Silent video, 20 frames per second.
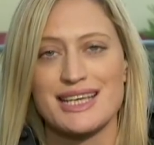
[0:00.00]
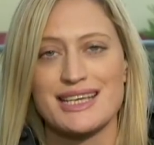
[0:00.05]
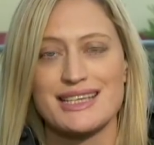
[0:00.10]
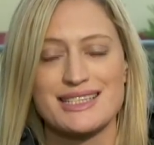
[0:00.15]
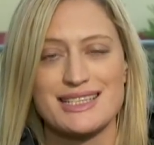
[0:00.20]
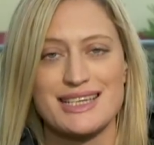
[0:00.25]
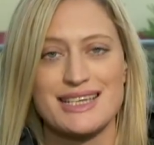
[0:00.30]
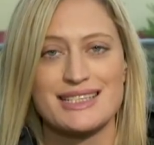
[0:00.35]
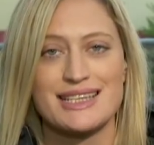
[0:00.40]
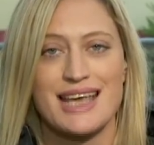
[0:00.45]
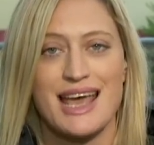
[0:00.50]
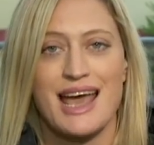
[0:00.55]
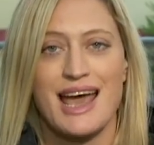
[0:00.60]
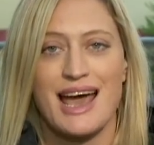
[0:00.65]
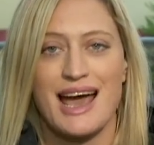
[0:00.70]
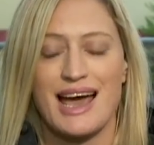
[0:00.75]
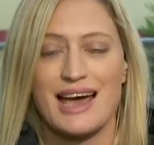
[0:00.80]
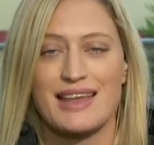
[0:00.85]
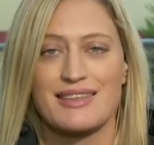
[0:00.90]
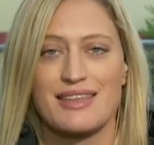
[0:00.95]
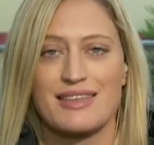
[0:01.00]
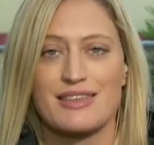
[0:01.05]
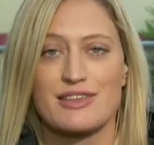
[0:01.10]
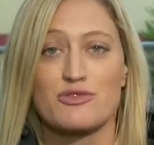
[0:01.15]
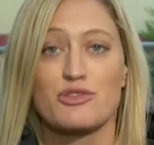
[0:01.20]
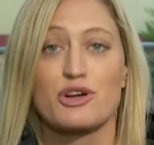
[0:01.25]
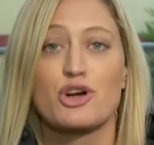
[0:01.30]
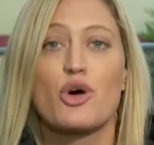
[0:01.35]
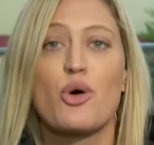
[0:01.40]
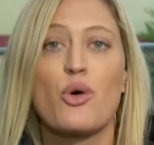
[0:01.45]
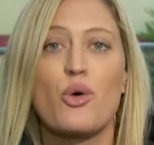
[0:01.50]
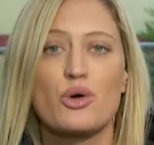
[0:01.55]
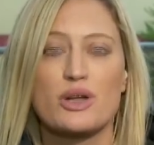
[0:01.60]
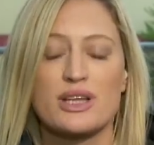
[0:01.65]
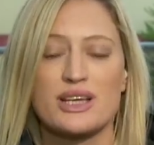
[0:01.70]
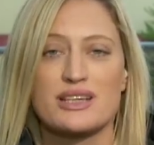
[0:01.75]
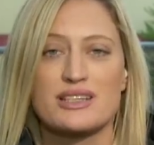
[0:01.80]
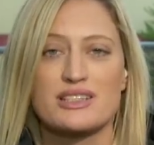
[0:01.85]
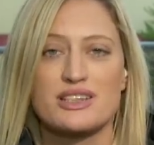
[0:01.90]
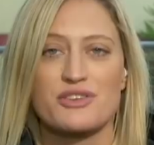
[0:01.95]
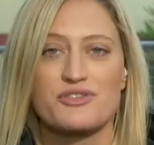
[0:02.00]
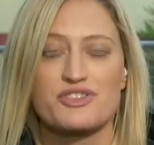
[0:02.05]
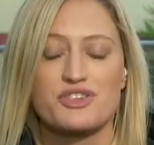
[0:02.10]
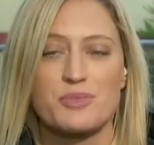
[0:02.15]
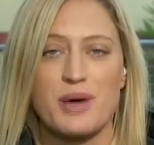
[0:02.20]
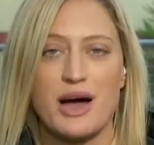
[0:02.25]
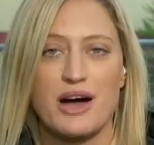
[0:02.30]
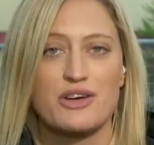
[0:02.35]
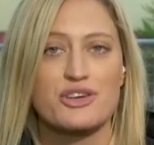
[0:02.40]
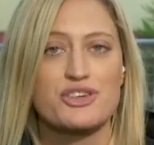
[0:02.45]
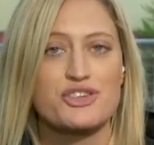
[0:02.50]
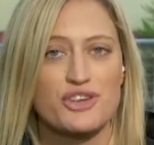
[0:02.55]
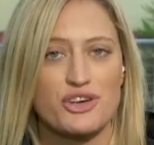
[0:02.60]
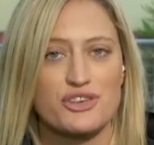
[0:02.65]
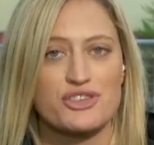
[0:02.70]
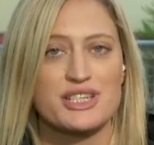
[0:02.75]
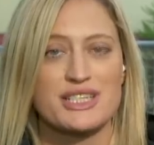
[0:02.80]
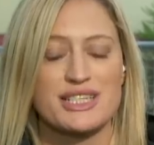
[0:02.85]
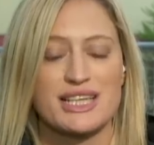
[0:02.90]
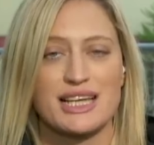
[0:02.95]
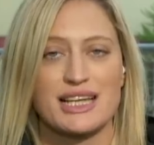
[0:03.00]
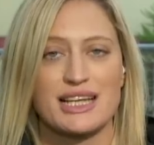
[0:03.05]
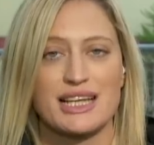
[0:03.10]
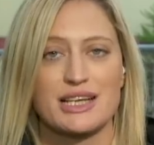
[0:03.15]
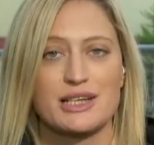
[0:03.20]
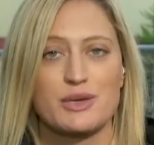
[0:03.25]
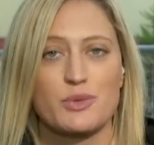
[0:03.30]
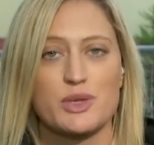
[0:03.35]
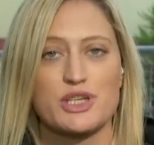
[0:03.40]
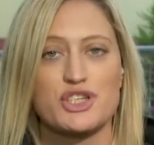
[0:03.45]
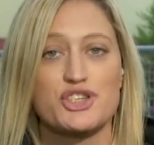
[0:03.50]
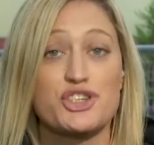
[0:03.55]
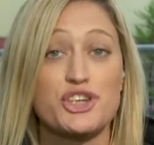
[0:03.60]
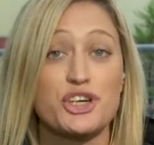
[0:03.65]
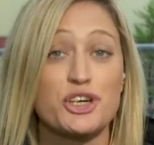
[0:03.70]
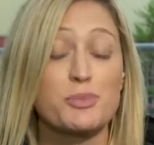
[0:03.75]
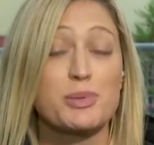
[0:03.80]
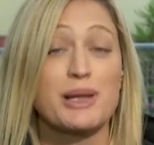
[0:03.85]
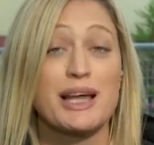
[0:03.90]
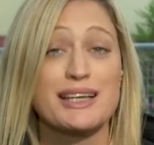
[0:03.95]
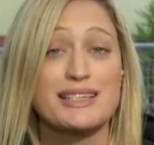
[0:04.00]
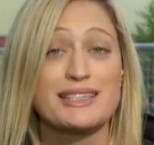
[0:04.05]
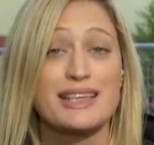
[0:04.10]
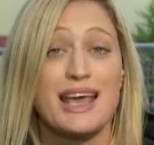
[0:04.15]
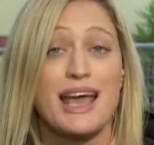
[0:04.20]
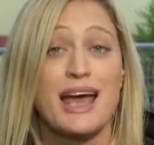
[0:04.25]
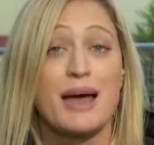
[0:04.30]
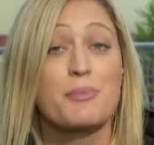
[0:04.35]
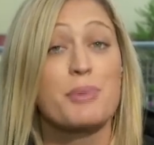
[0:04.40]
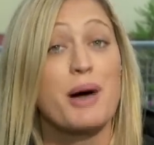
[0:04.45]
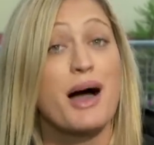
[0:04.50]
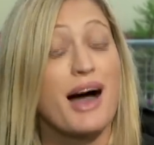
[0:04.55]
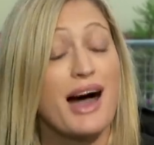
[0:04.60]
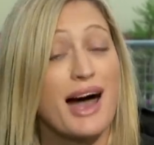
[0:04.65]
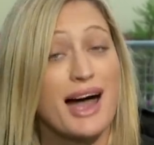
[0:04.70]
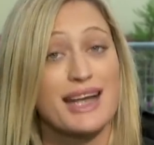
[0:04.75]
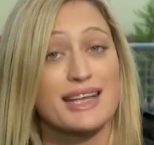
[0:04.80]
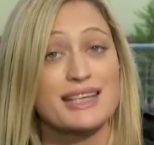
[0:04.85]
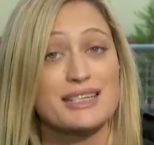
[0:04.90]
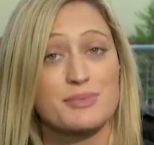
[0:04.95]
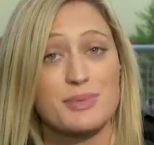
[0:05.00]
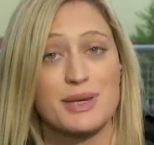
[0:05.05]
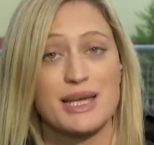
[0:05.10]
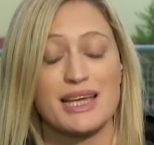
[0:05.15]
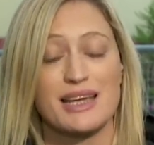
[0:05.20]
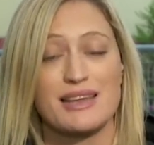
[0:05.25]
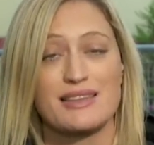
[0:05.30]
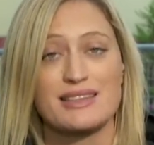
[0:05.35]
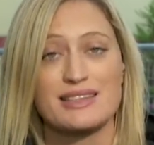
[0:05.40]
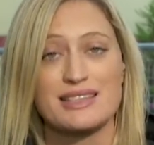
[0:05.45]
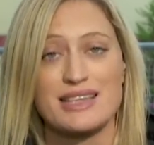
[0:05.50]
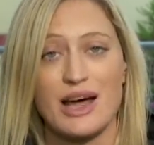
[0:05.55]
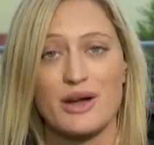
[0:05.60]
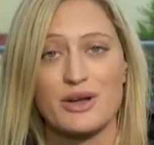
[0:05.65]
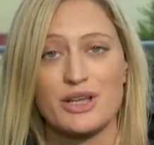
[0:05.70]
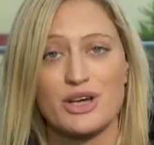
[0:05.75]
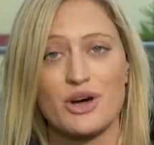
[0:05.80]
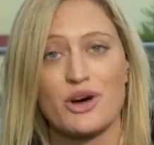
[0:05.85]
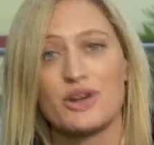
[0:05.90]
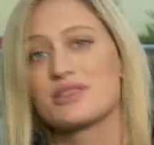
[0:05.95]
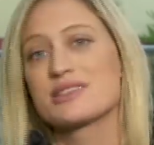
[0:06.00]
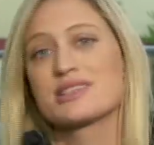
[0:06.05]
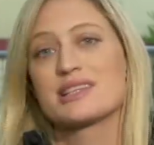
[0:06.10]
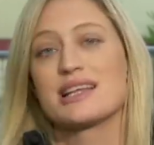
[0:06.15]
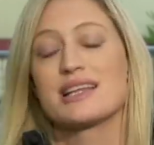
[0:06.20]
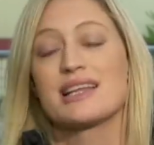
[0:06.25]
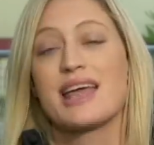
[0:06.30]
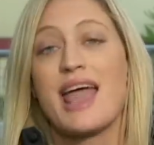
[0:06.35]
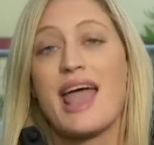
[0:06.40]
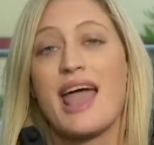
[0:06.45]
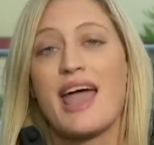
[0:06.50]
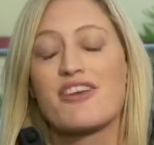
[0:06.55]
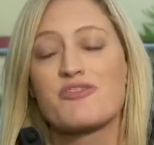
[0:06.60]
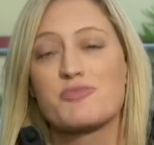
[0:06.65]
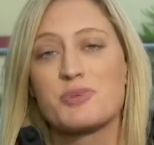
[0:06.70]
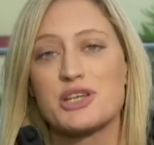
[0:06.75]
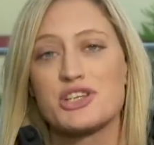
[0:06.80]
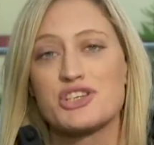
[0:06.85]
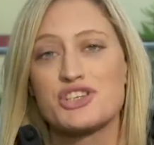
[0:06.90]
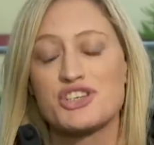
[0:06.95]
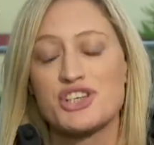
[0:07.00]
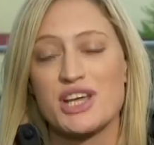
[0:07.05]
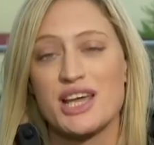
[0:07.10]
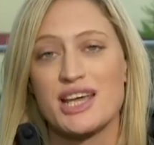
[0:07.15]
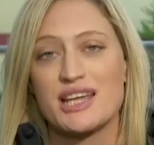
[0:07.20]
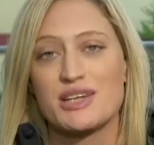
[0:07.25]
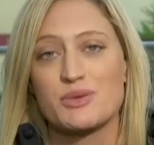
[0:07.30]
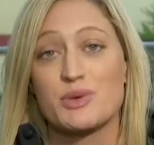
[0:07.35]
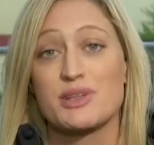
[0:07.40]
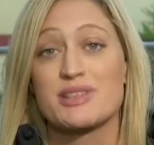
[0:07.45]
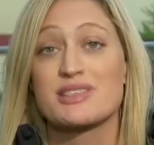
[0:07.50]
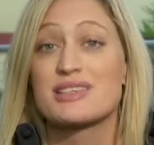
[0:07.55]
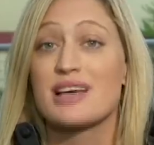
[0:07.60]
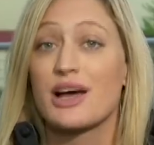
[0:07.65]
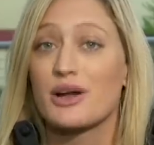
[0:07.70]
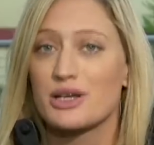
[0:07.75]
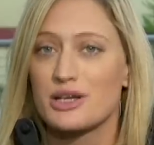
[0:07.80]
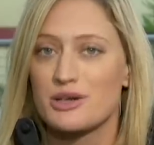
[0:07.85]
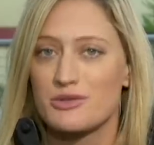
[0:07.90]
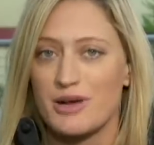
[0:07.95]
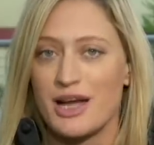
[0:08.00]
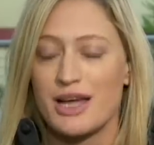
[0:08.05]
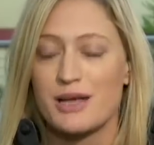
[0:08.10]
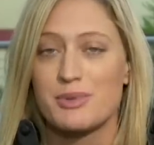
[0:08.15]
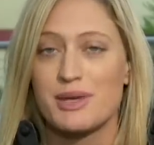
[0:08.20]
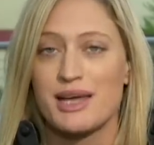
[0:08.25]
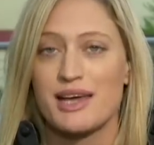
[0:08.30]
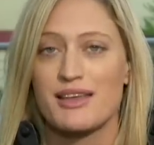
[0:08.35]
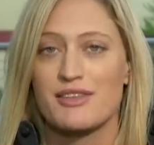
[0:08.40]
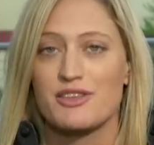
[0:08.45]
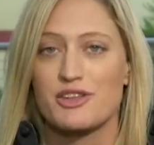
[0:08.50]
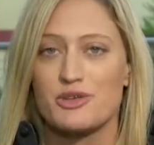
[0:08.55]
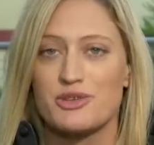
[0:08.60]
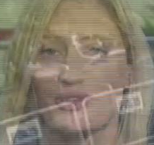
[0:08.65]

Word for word: He says uh, that the recordings of Jamal Khashoggi's killing, which took place behind me in the Saudi consulate, have been shared with Saudi Arabia, the